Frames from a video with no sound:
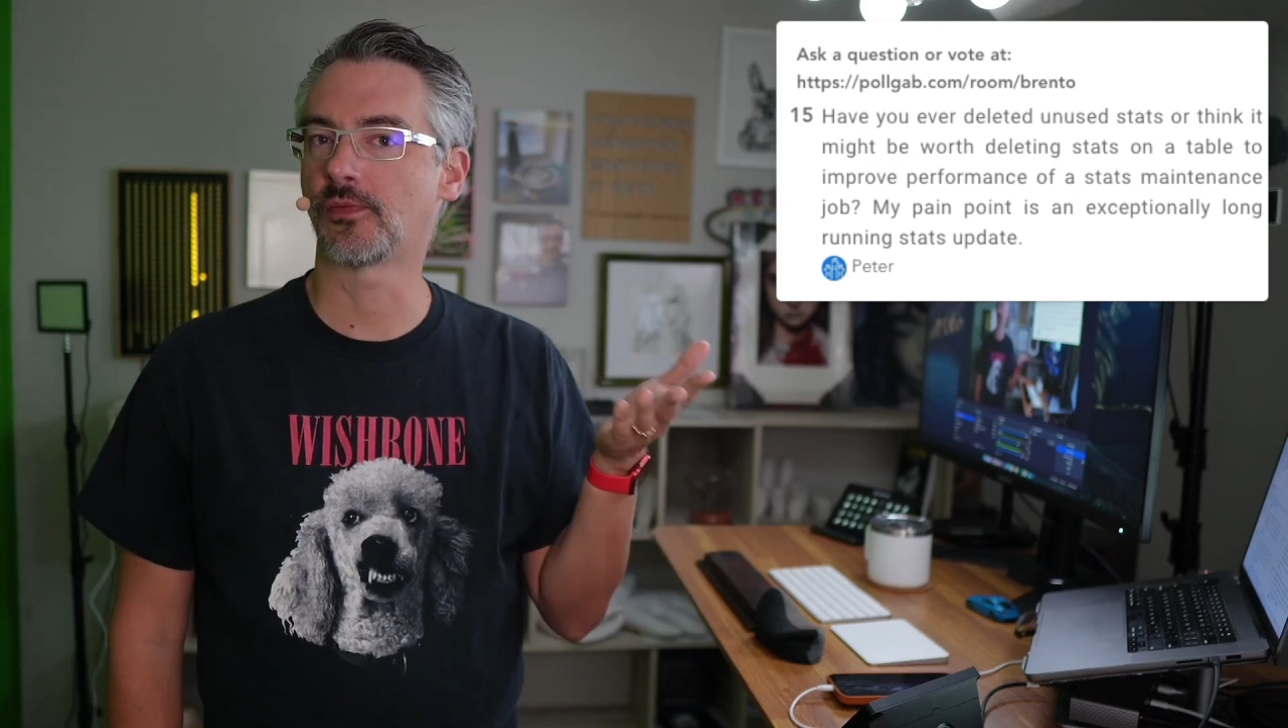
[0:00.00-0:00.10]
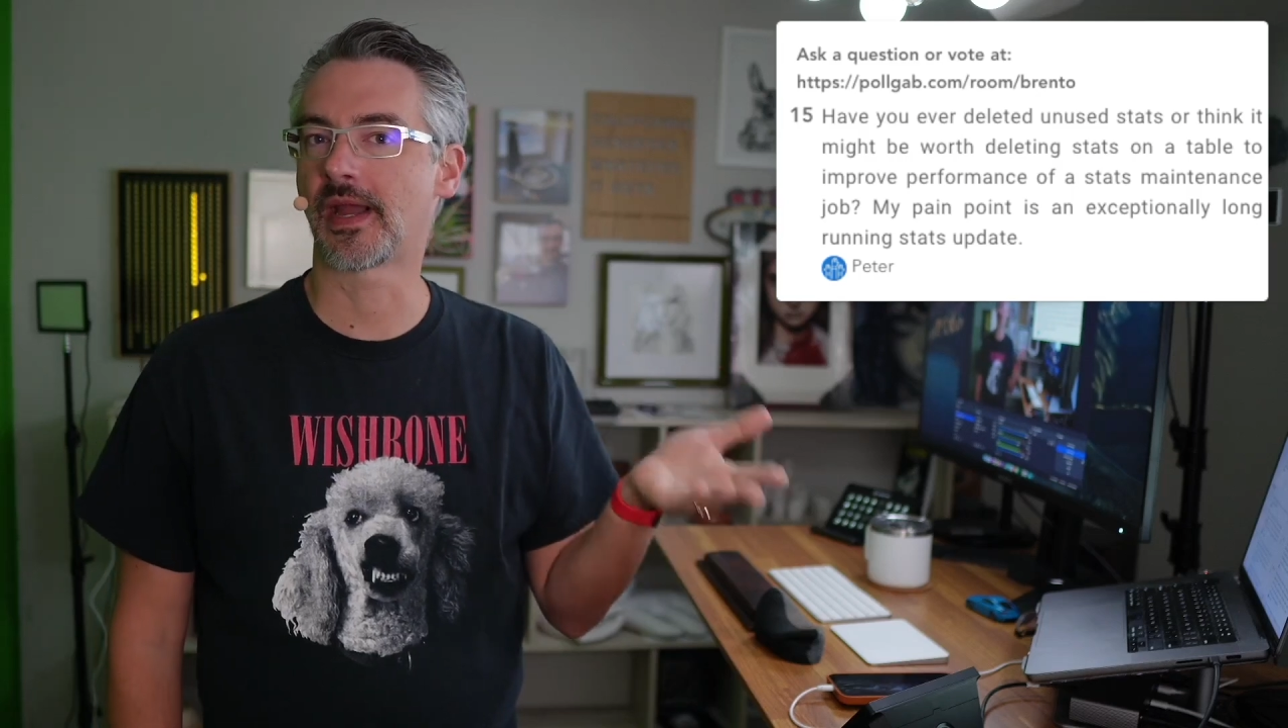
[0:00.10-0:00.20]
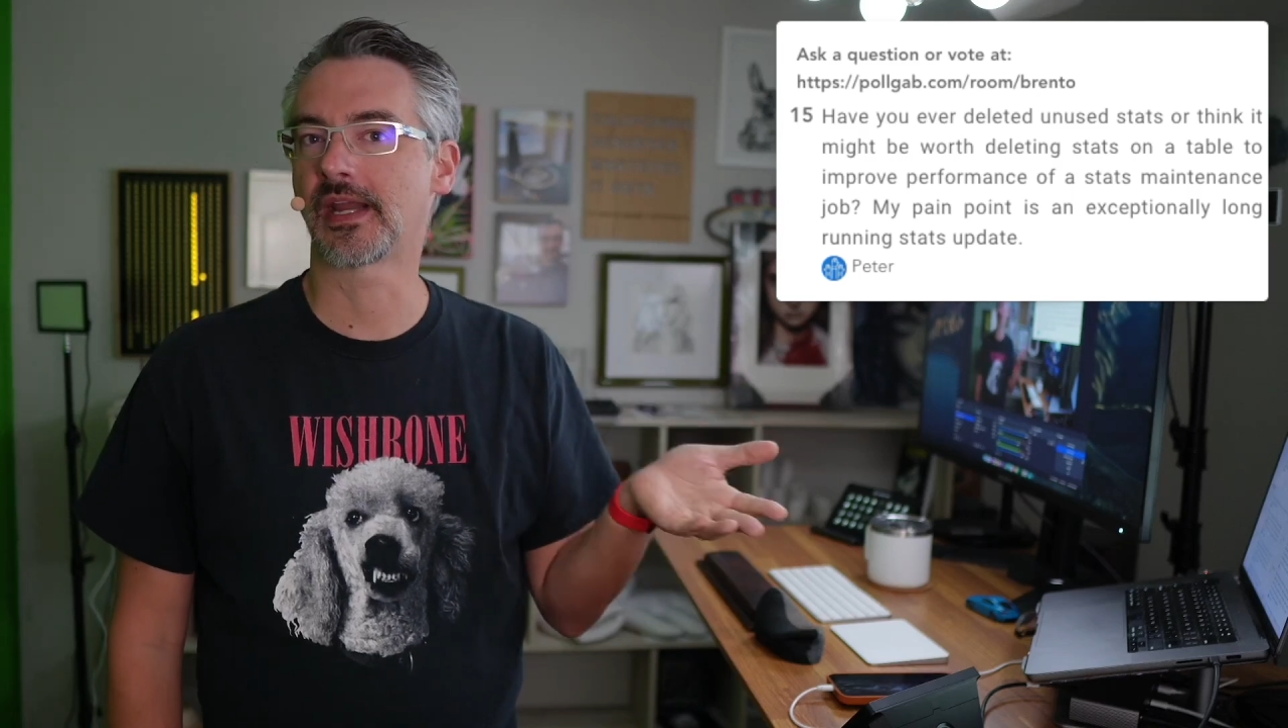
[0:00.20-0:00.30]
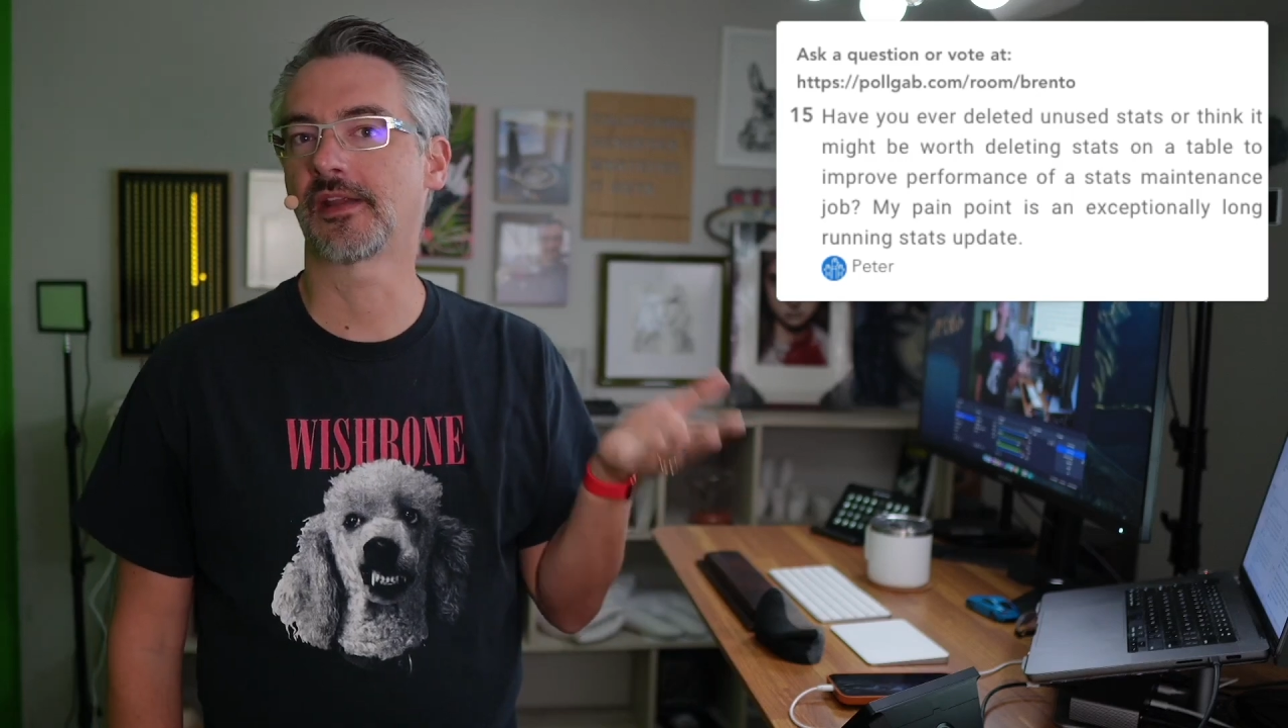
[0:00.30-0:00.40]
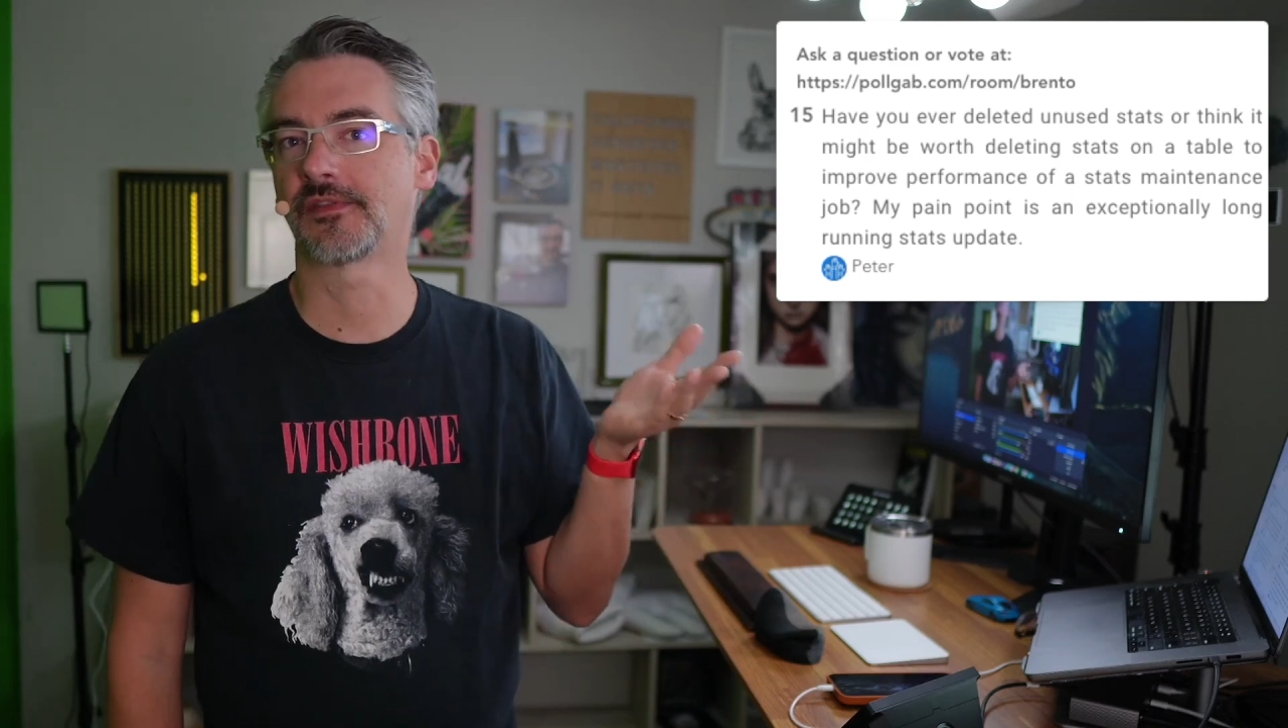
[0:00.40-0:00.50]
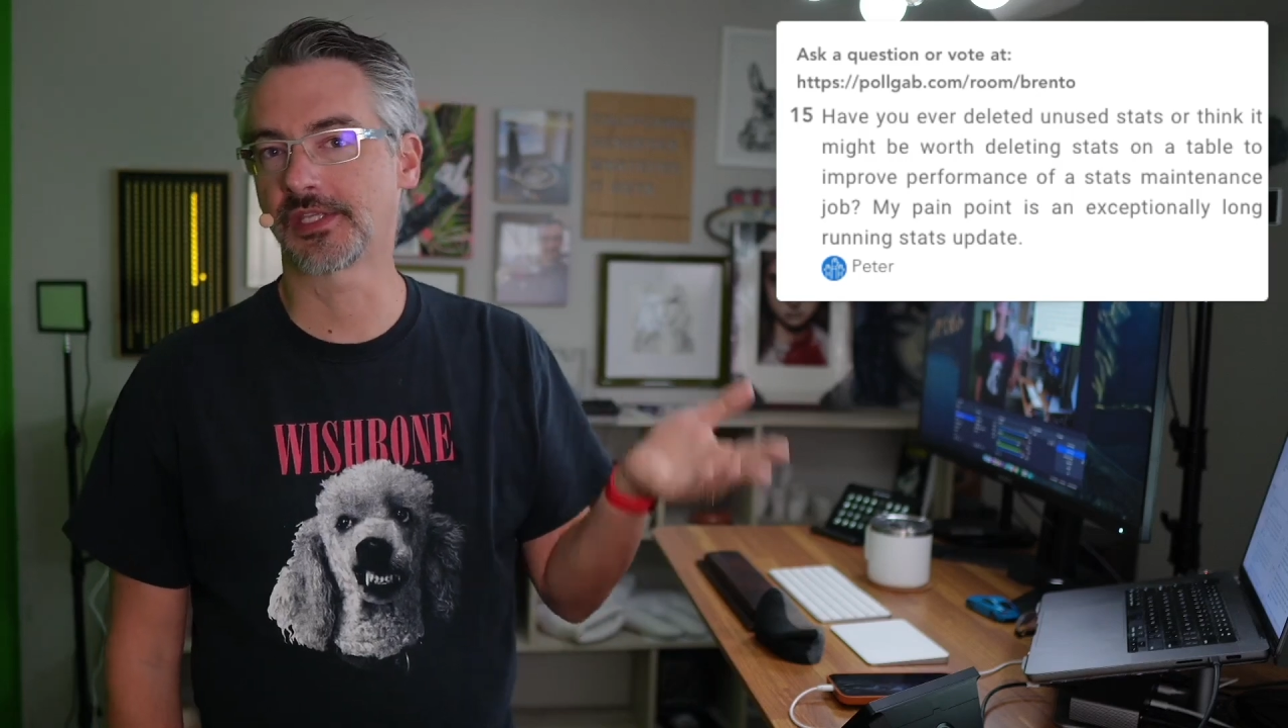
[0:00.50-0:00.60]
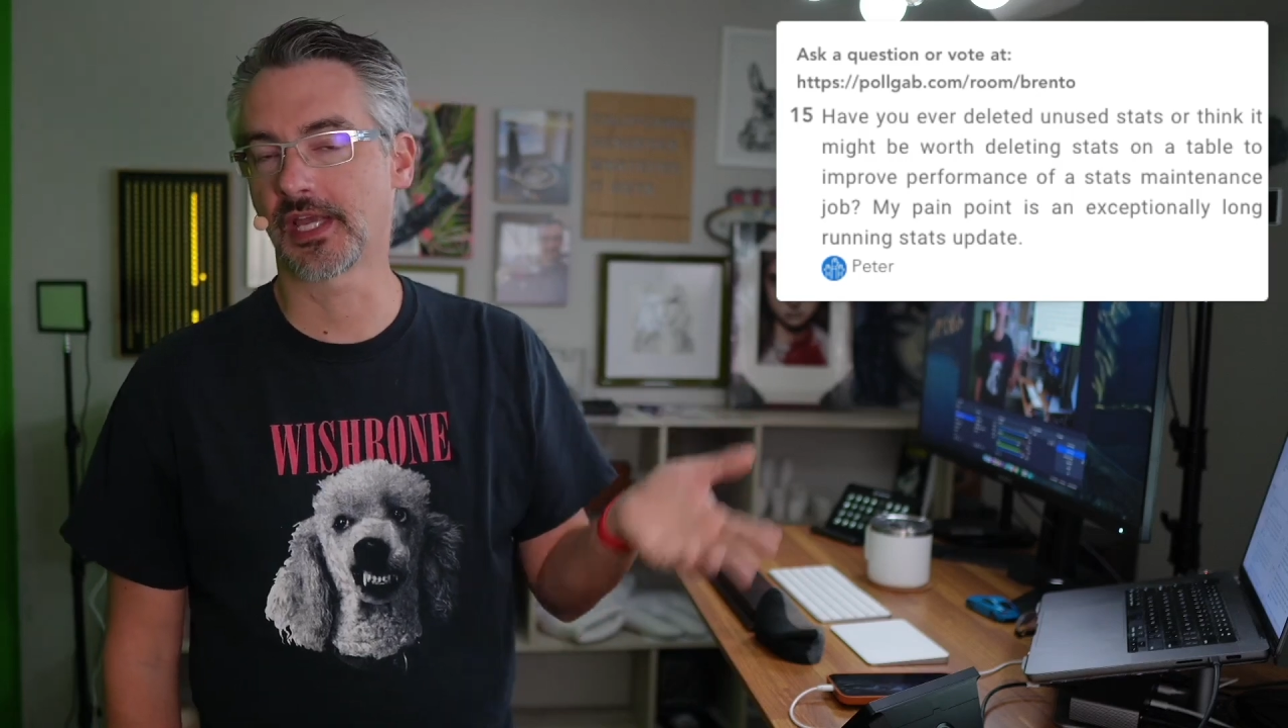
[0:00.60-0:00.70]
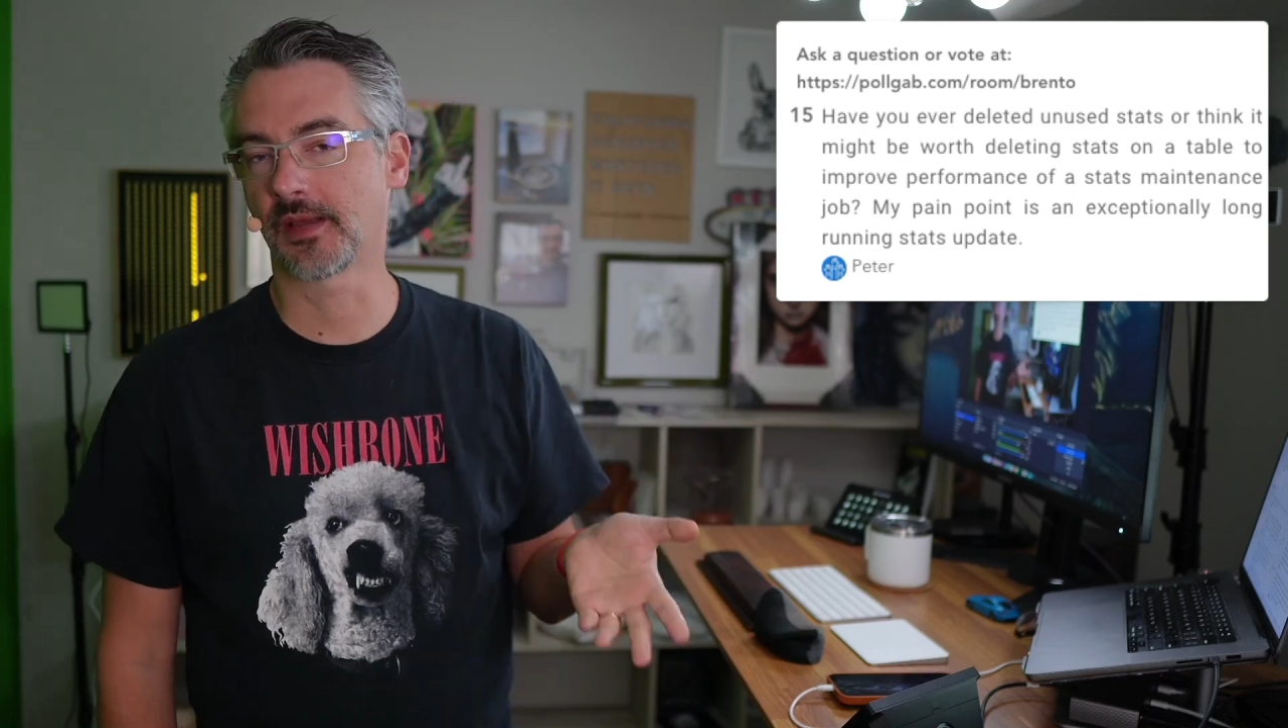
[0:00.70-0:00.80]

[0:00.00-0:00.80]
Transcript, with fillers: might have set